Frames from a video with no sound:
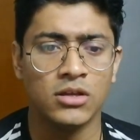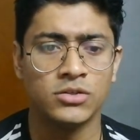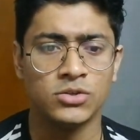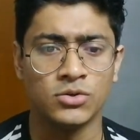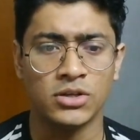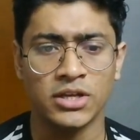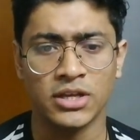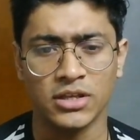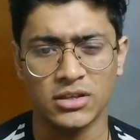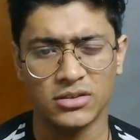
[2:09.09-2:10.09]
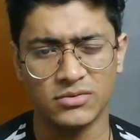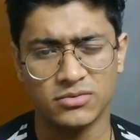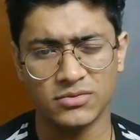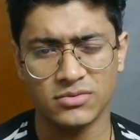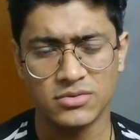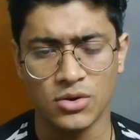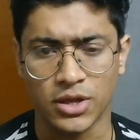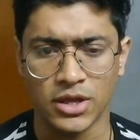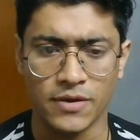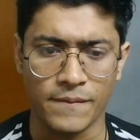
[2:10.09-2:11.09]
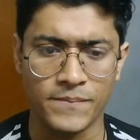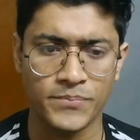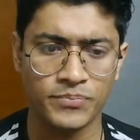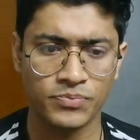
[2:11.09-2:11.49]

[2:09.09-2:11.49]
so like okay.